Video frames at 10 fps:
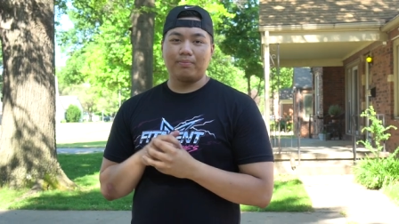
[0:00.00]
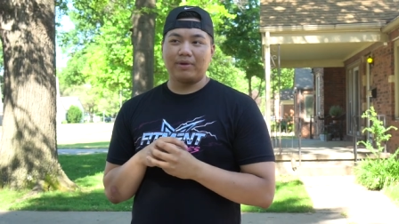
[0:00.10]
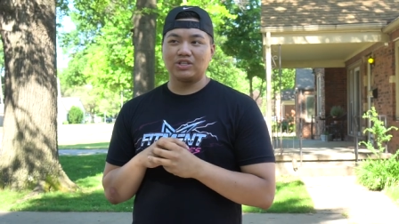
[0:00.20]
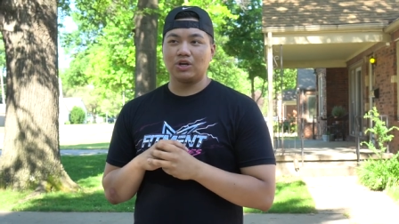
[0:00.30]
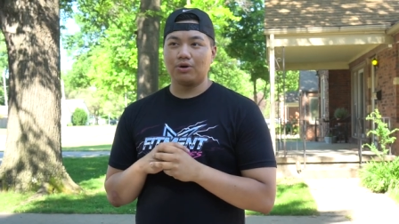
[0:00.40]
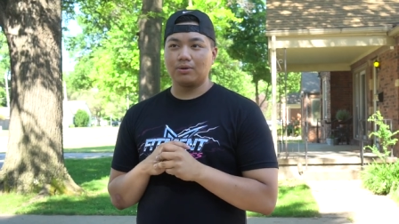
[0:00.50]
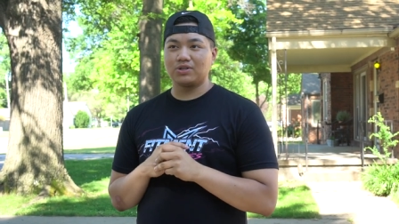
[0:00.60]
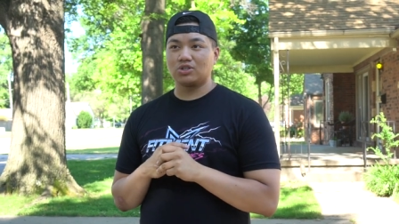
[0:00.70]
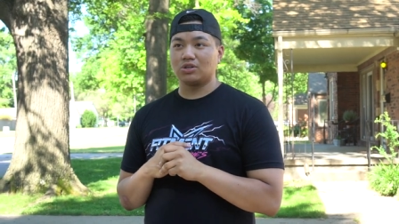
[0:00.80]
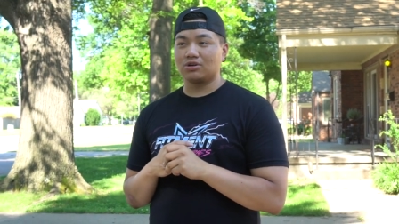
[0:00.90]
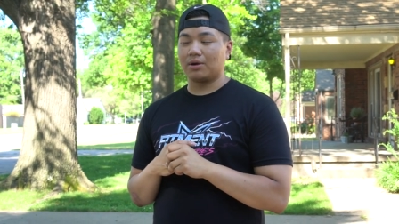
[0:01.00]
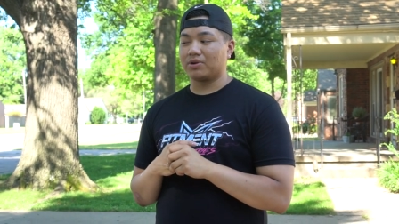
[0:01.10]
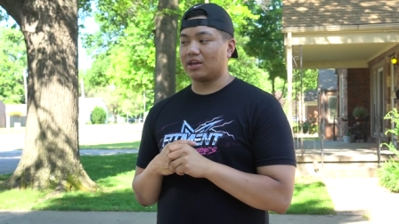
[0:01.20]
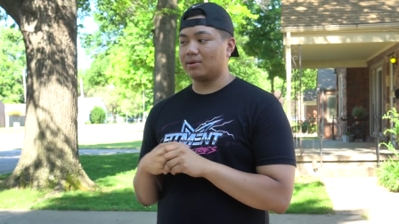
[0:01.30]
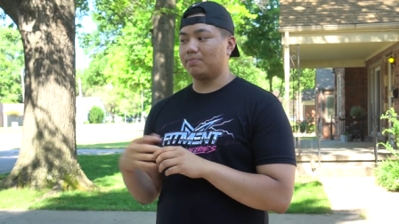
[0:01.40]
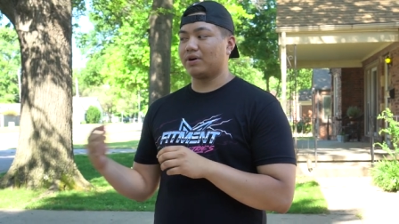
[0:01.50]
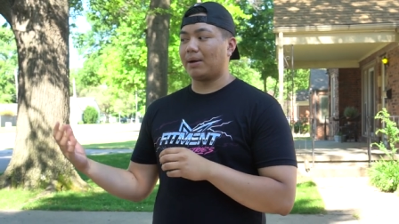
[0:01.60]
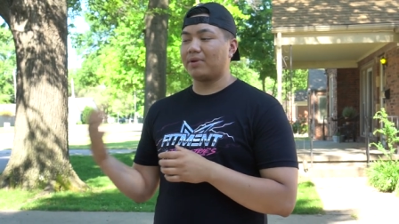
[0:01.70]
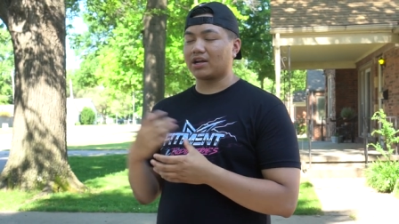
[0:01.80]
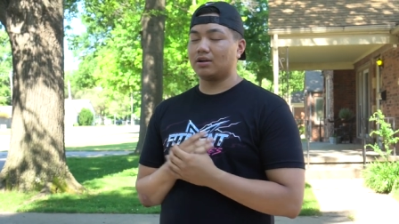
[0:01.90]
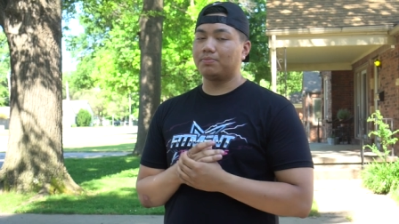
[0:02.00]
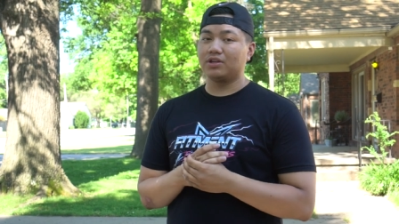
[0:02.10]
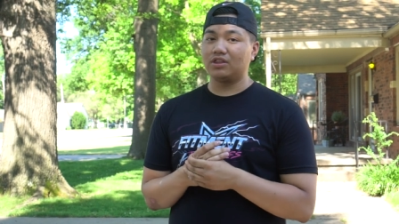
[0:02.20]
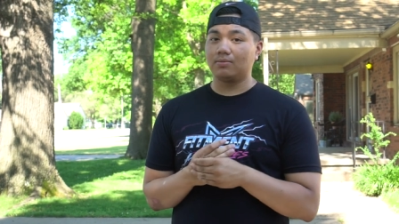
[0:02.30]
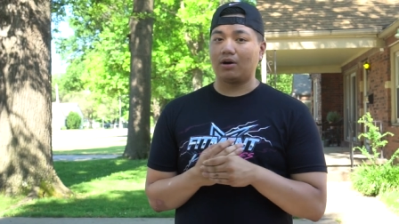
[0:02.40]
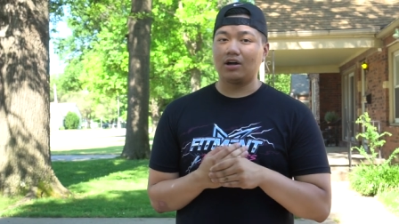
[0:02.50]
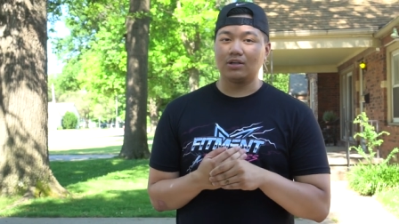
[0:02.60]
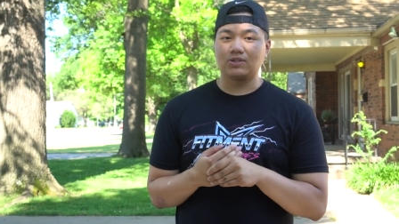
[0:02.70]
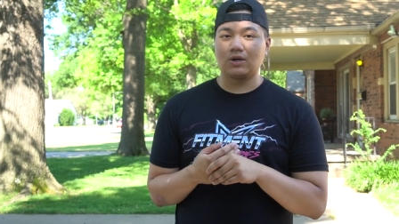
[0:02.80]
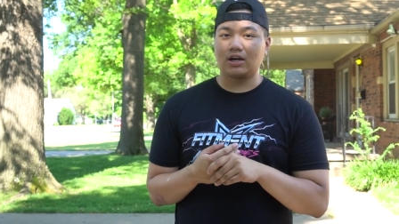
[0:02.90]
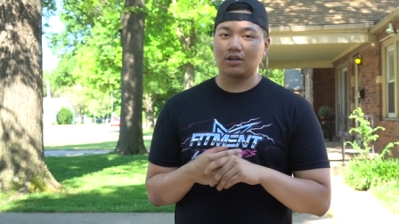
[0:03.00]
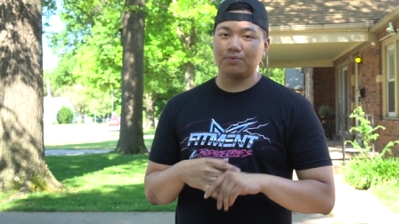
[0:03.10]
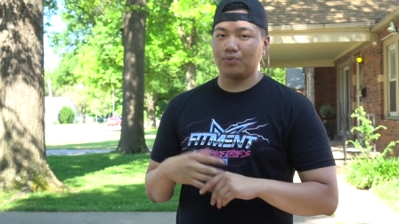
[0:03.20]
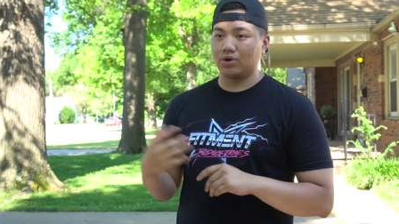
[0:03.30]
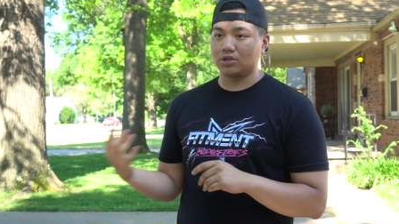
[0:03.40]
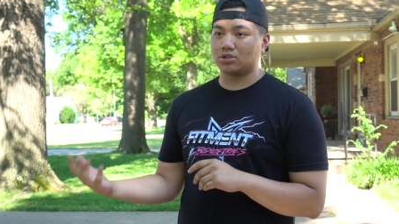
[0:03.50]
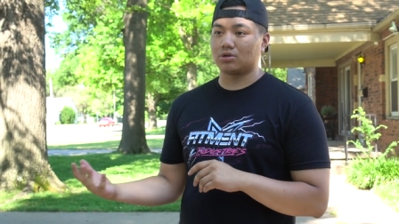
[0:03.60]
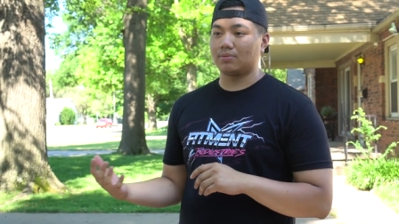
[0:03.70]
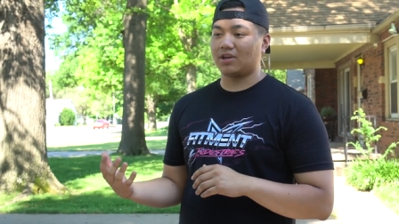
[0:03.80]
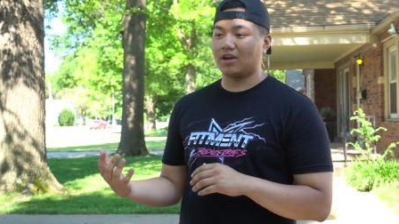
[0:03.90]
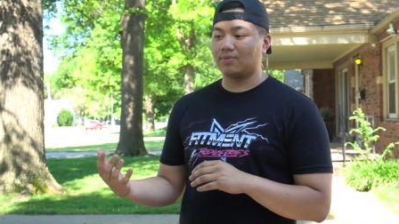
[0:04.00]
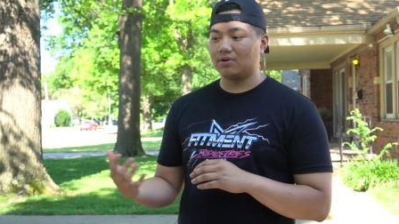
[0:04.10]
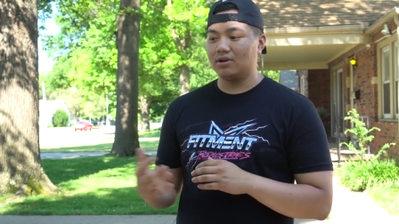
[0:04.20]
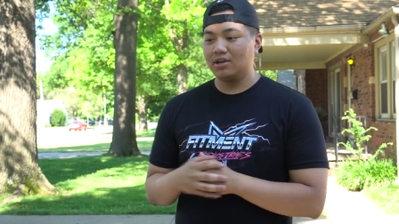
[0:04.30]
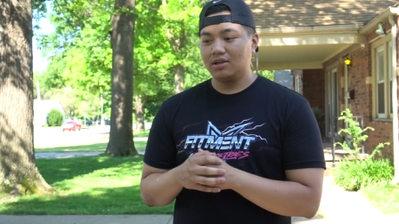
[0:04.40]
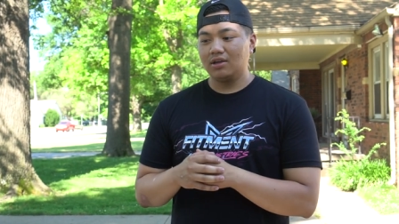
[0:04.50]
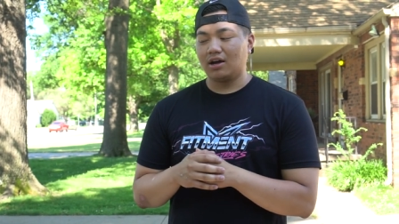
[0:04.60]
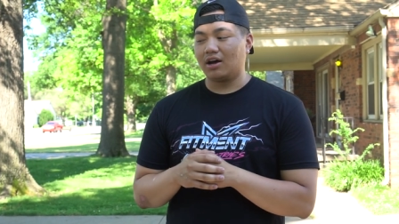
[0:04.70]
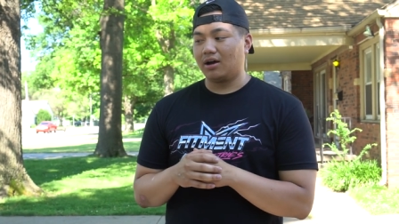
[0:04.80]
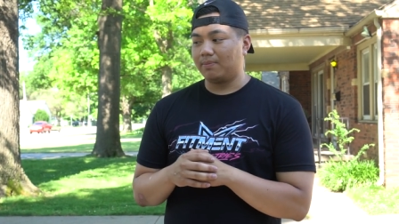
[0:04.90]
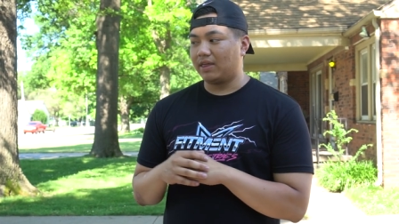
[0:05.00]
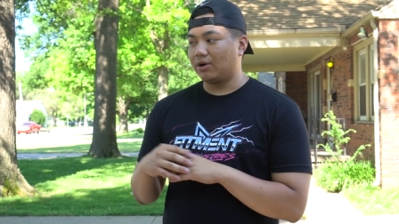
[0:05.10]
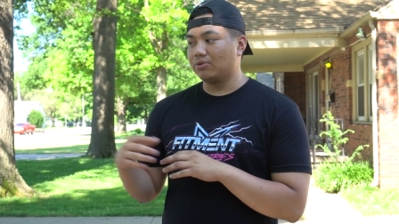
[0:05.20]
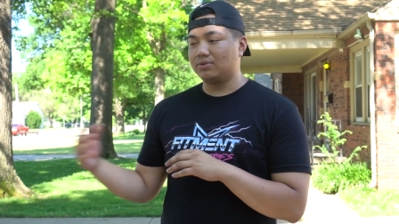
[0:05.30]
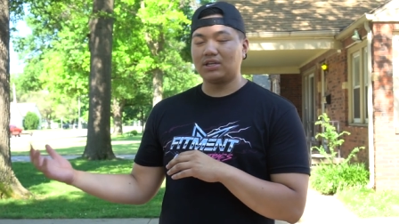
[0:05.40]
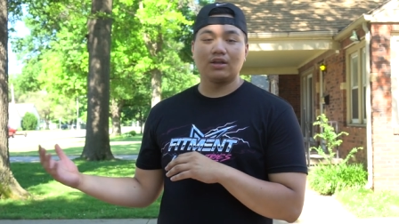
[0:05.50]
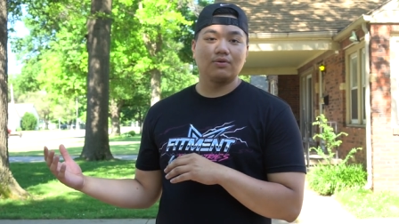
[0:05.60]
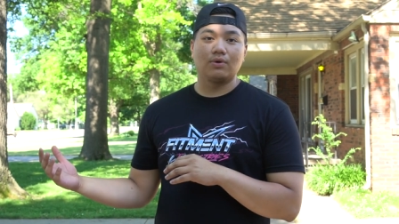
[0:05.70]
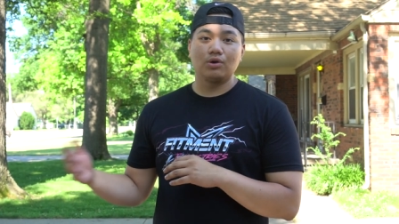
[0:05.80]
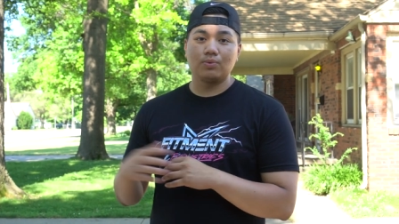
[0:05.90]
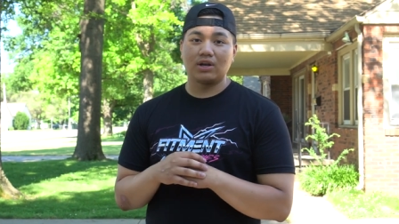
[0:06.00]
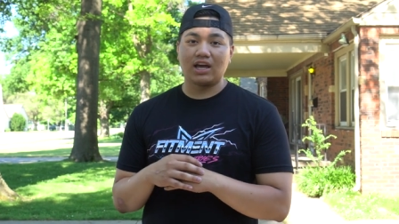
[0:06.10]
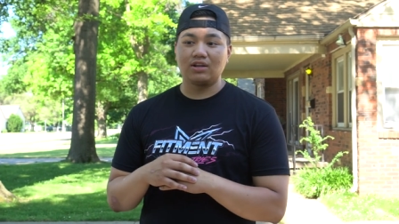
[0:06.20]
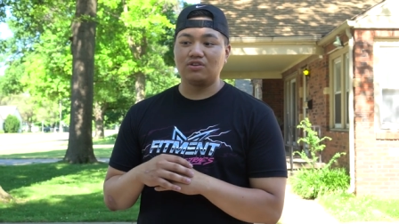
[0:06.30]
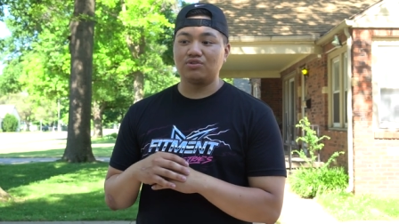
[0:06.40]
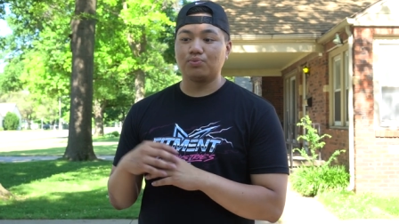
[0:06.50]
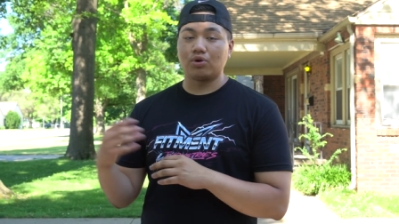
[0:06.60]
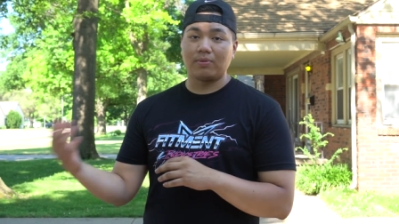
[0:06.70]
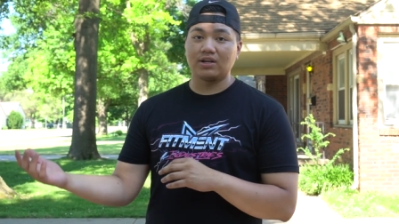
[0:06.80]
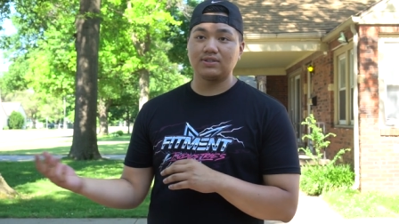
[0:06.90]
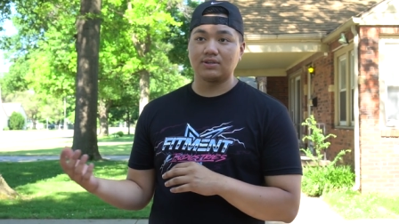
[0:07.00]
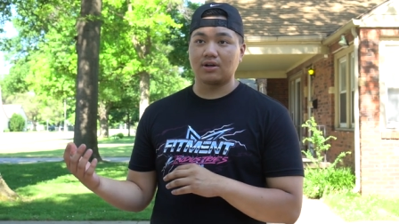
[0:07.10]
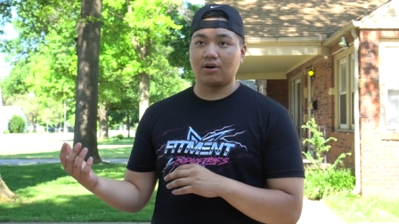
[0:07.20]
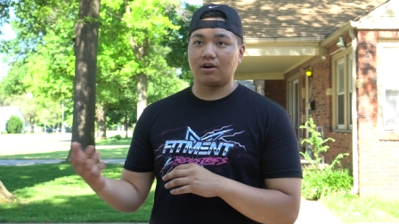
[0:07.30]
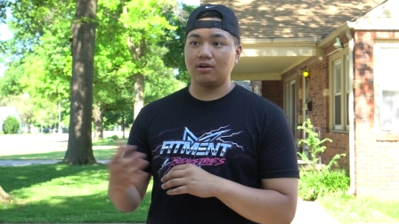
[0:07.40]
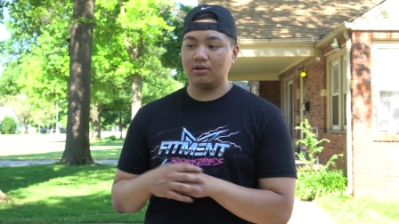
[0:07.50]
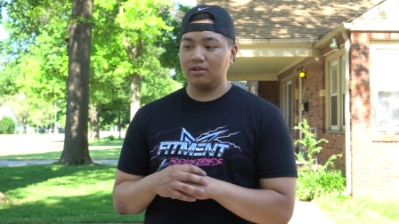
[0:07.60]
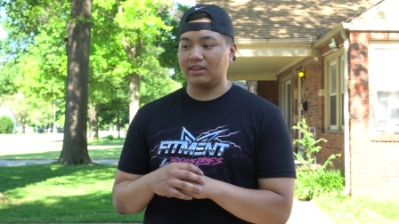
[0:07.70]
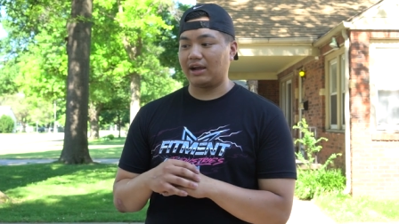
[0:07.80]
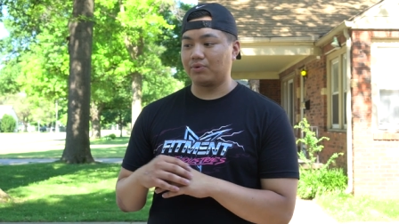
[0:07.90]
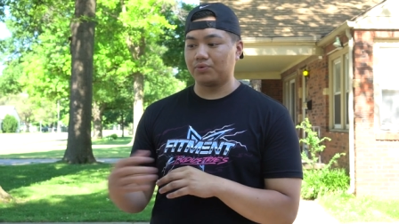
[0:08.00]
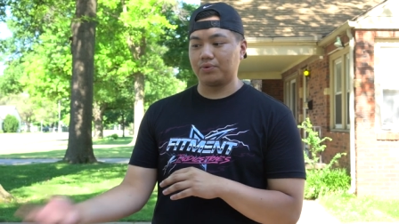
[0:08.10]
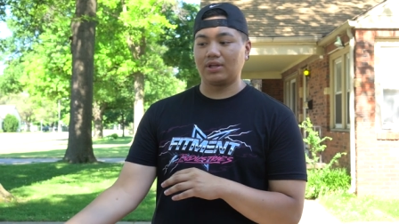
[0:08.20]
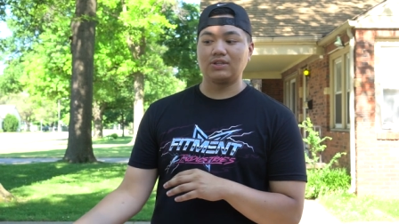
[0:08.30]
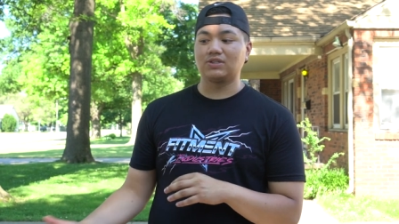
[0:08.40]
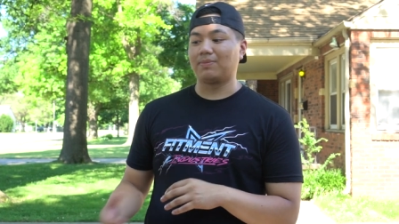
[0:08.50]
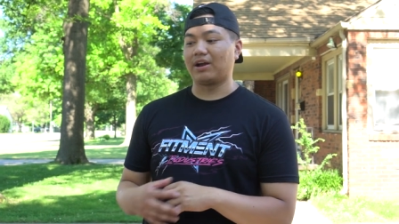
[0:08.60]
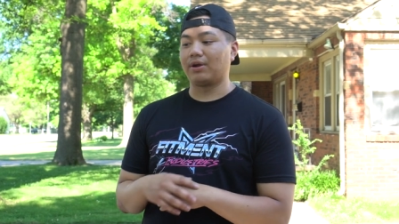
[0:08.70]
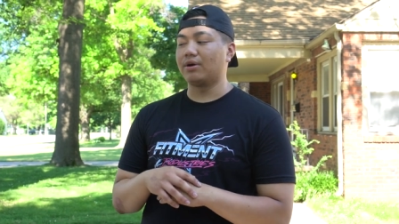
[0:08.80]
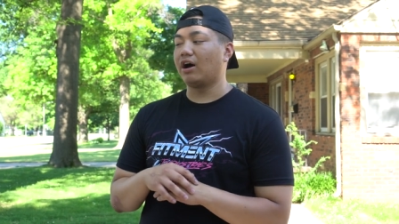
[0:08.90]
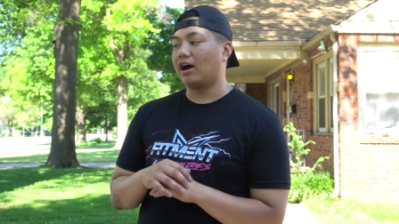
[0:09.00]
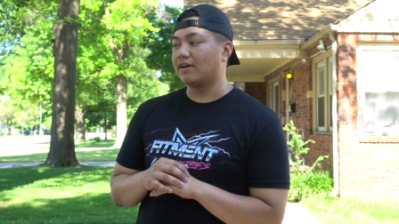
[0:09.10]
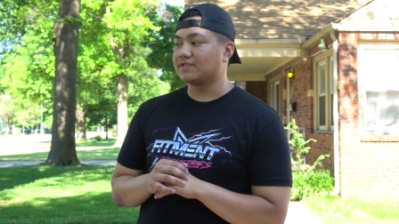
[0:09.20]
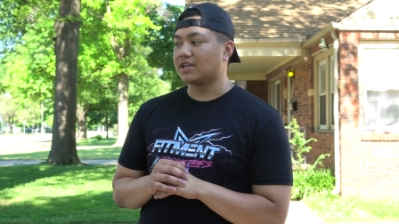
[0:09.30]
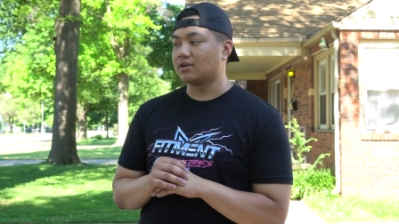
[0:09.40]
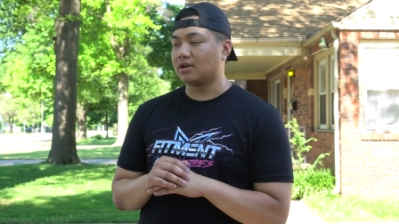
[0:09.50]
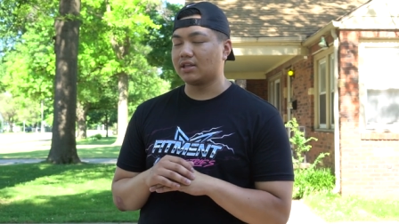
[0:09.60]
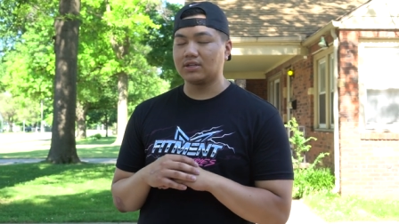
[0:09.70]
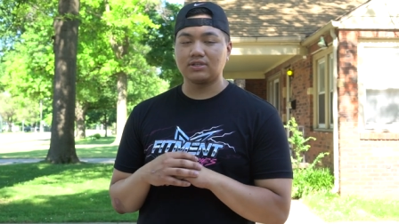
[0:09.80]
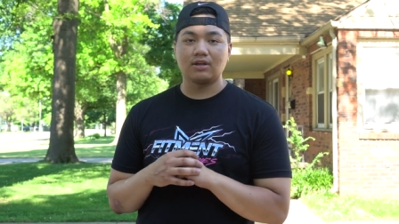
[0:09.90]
My toe arms are still coming in, but I'm not gonna put them on until I go more extreme camber. That will be down the road when I do more mods to the car. That will relate to my offset and all that